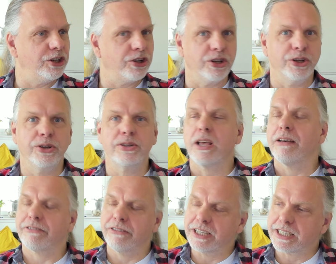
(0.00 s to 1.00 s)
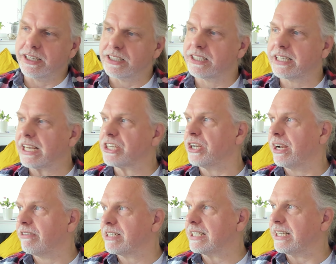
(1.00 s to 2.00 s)
you can use, for instance
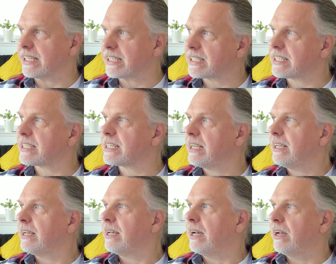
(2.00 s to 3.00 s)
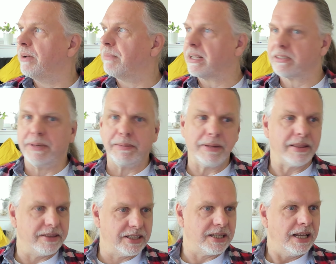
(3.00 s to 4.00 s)
dictionaries, lists, how to make
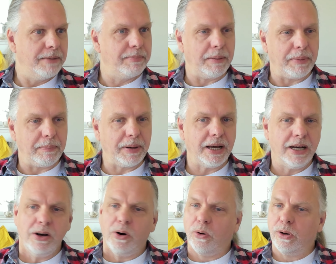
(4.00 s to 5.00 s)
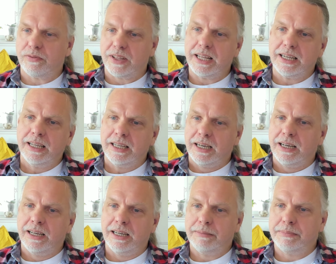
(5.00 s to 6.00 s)
methods, blah blah blah, all of that.
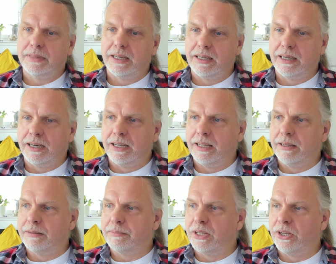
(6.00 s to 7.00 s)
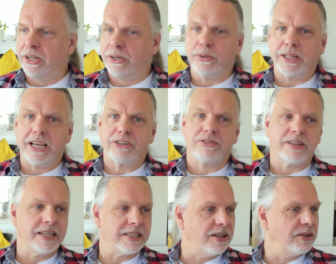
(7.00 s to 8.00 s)
I am learning all the extra
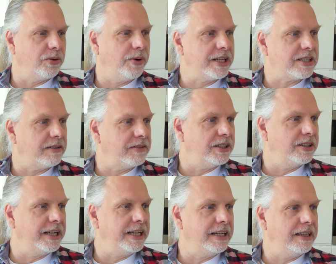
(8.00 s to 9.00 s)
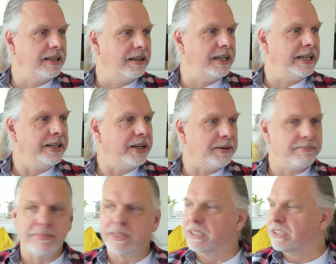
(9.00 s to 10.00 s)
things along the way, so I've learned
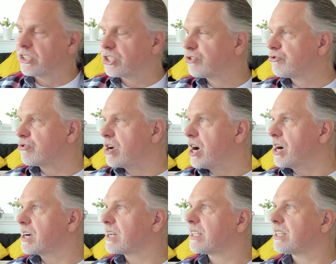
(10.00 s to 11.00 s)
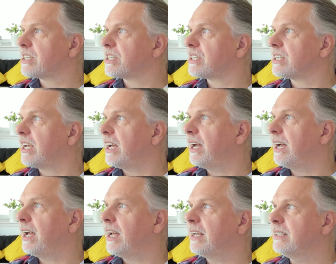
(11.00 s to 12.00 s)
enums and structs
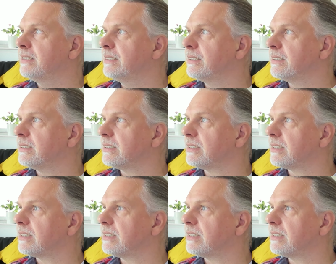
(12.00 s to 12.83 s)
and